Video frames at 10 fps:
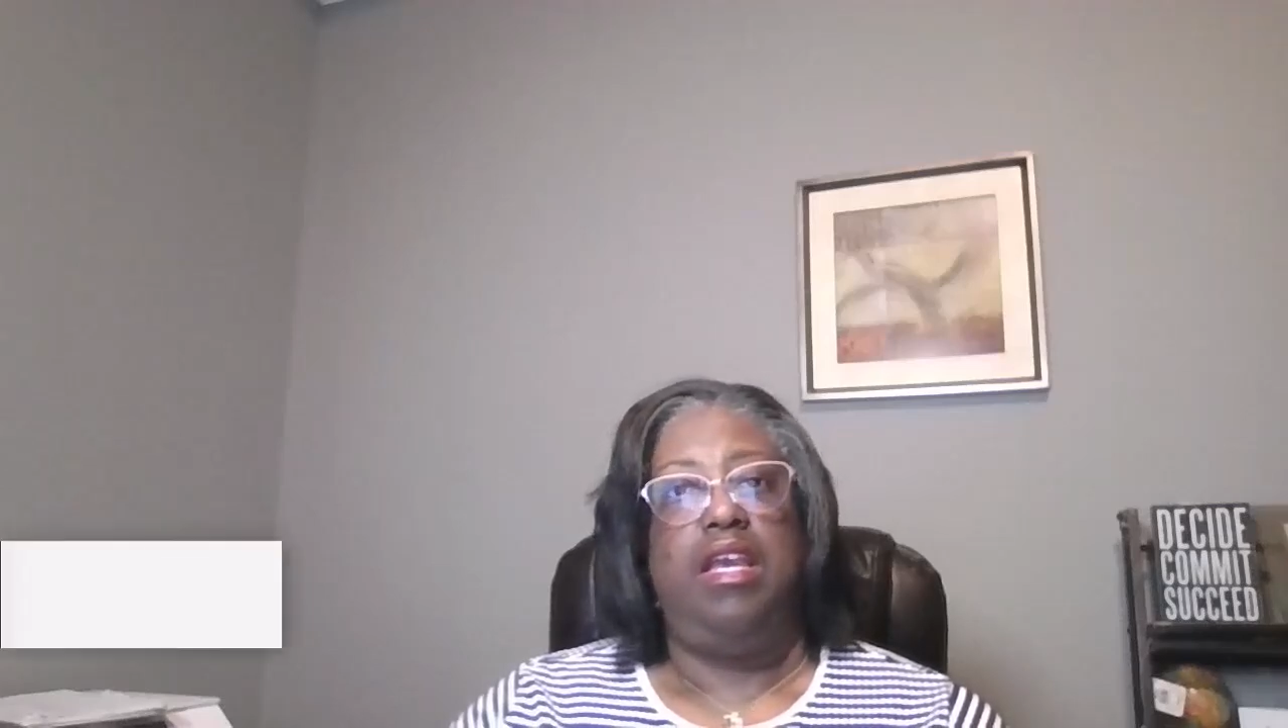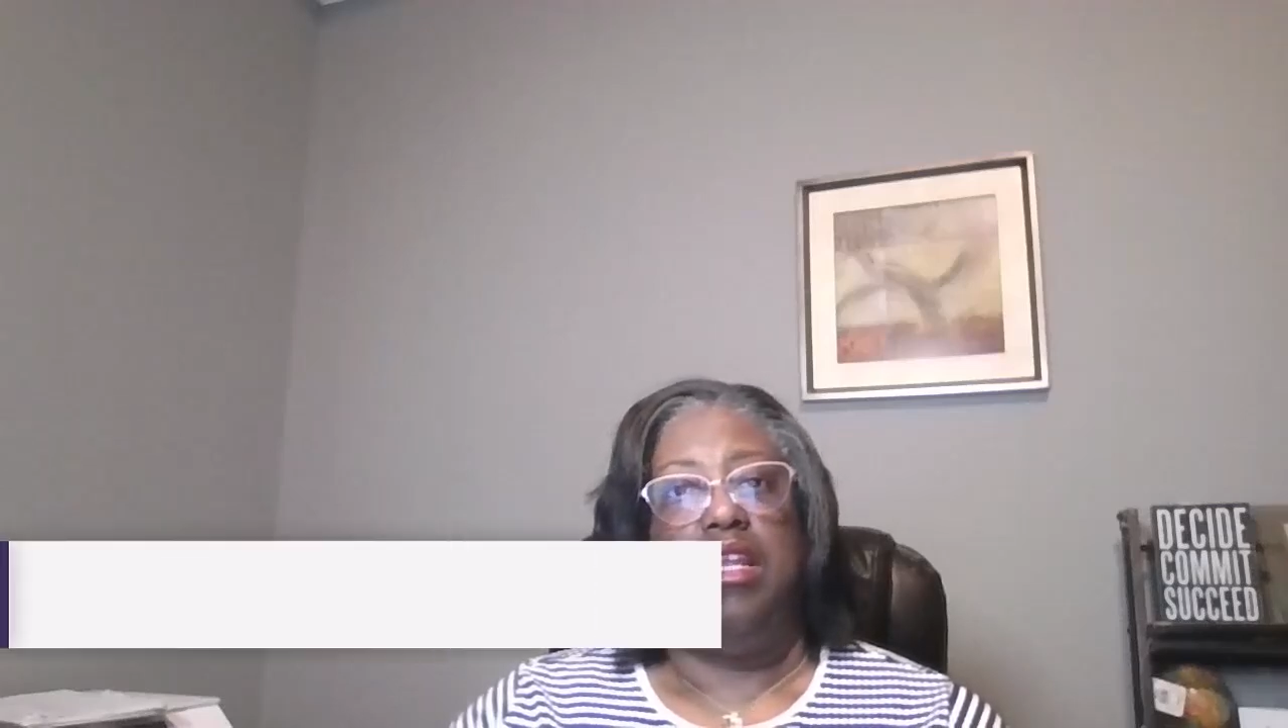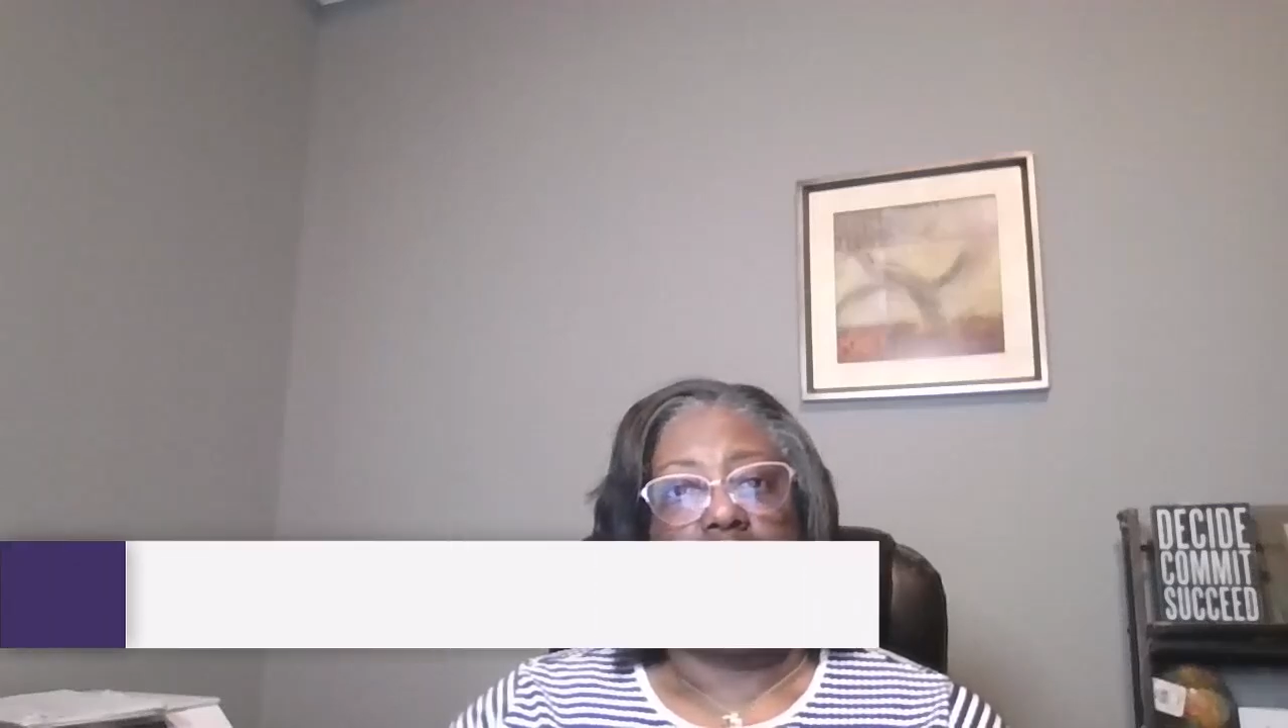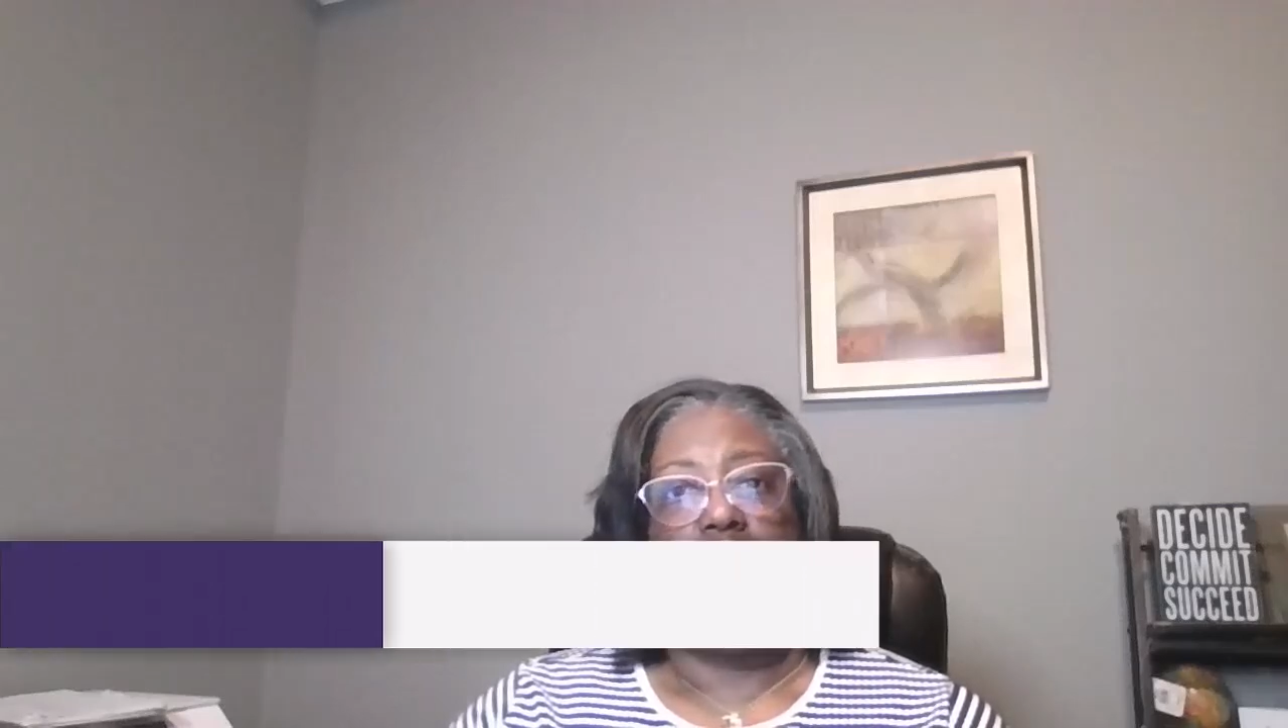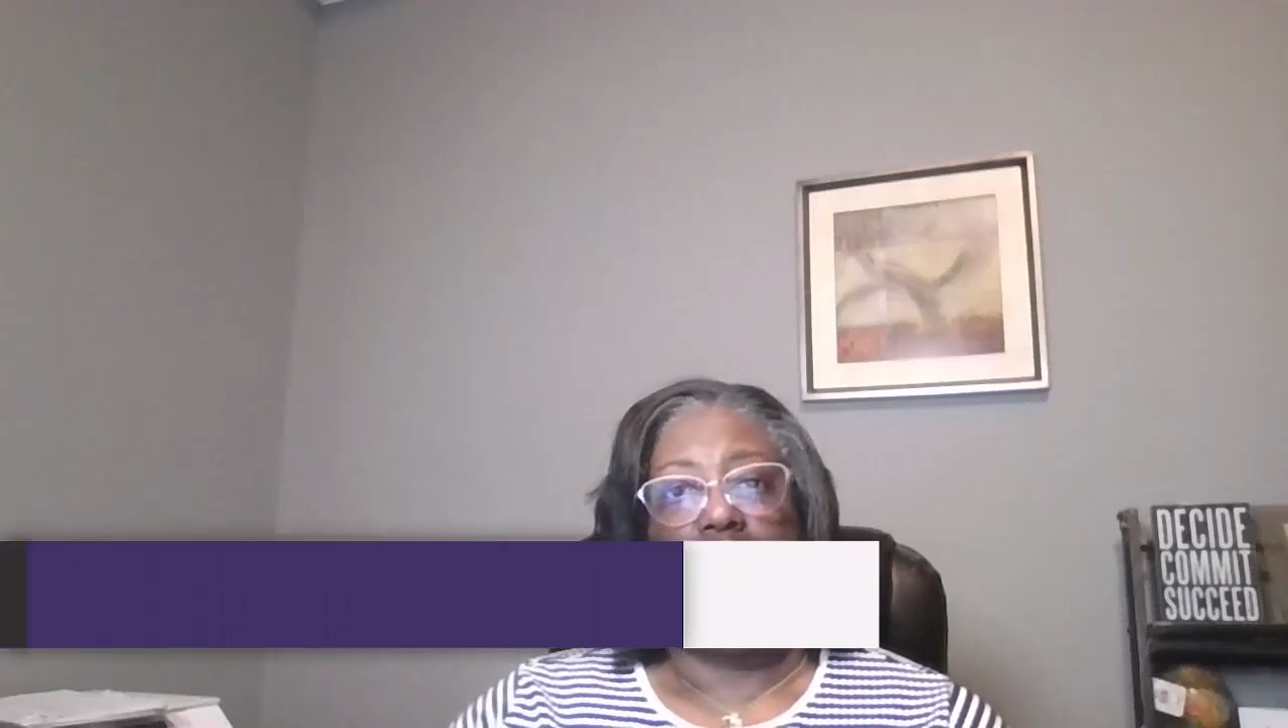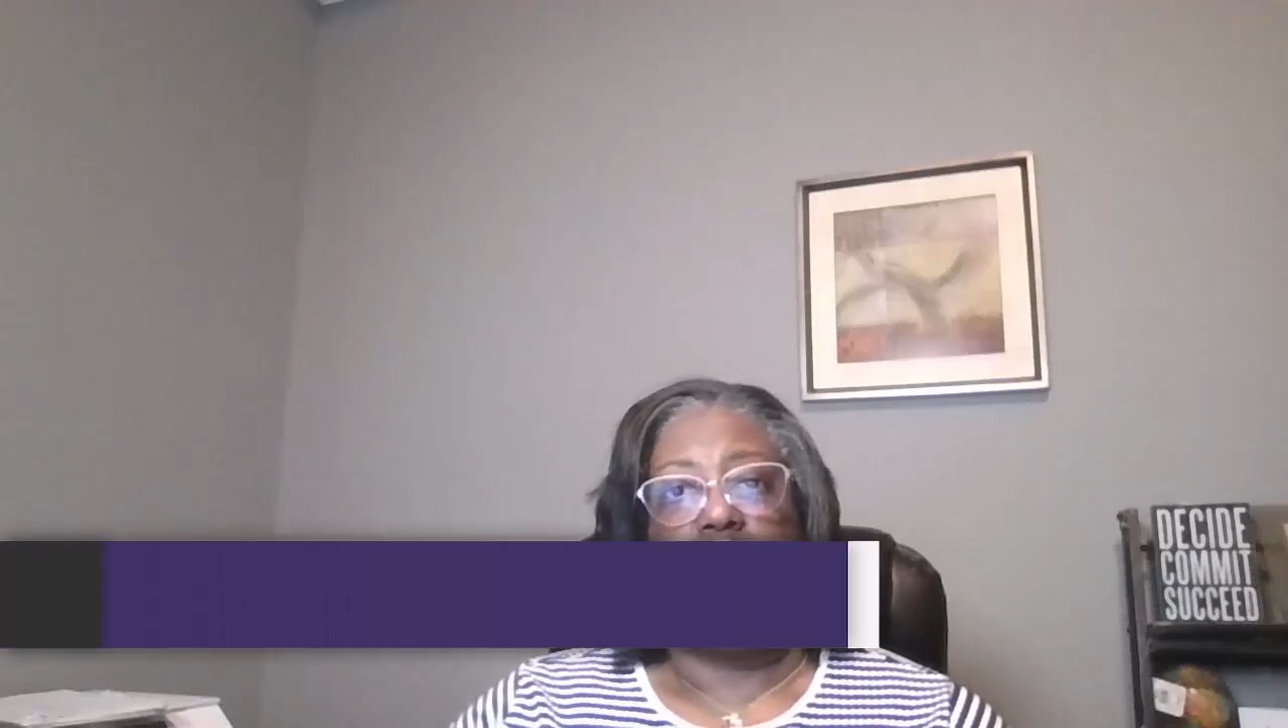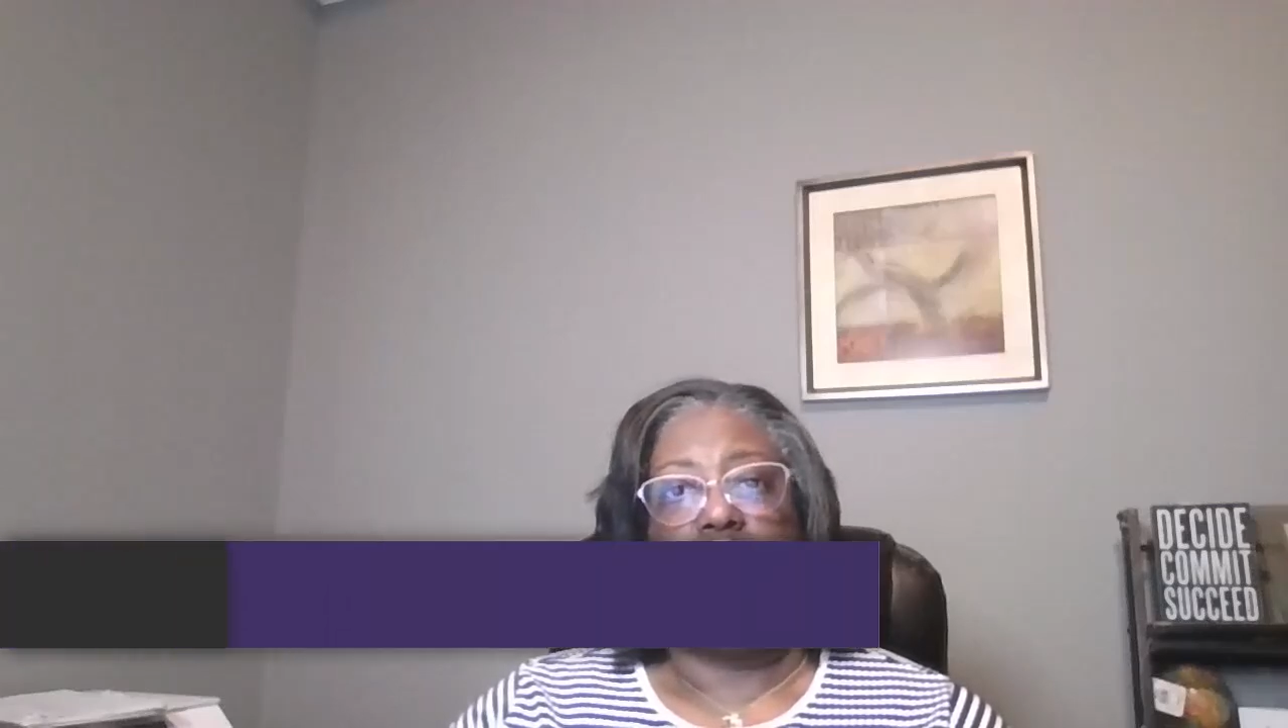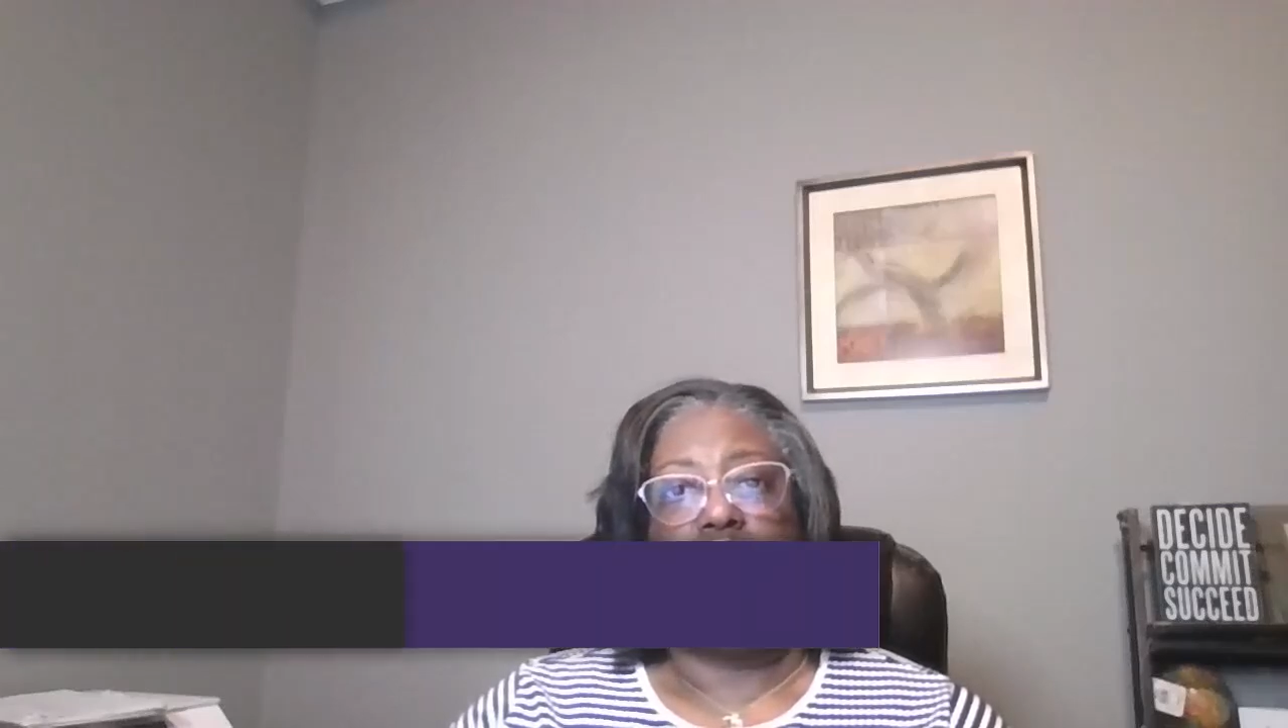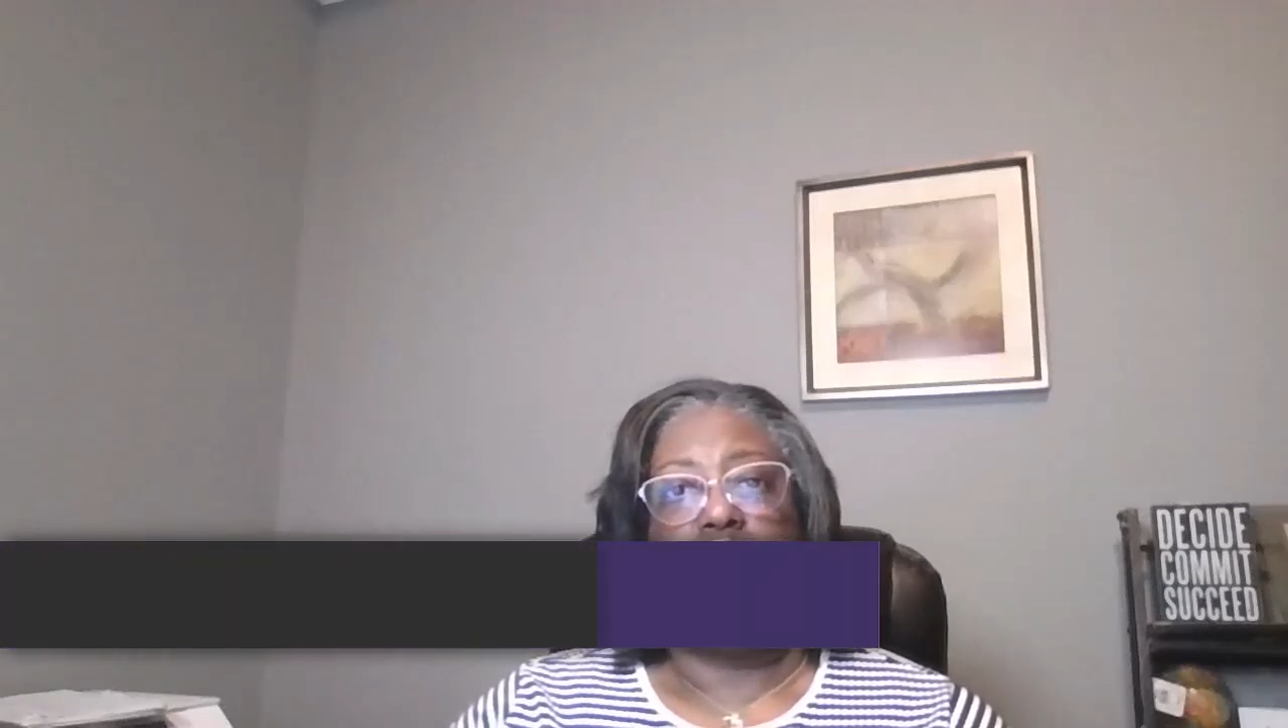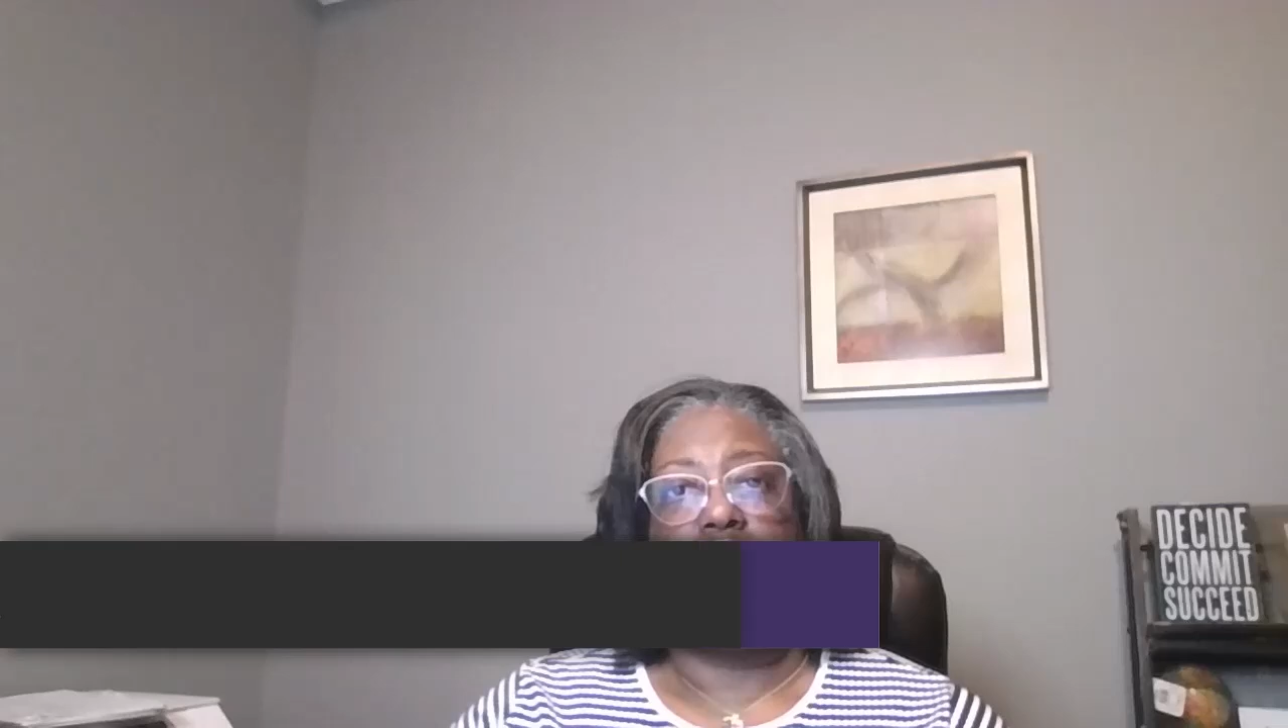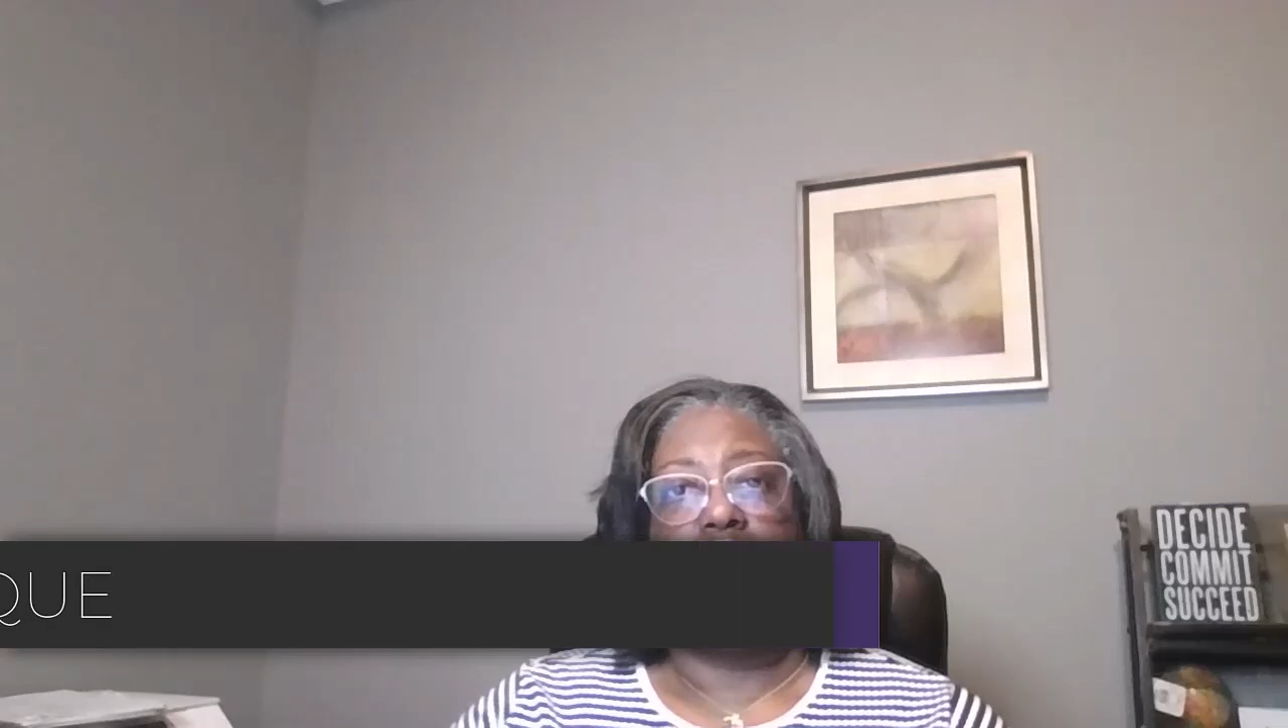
And I know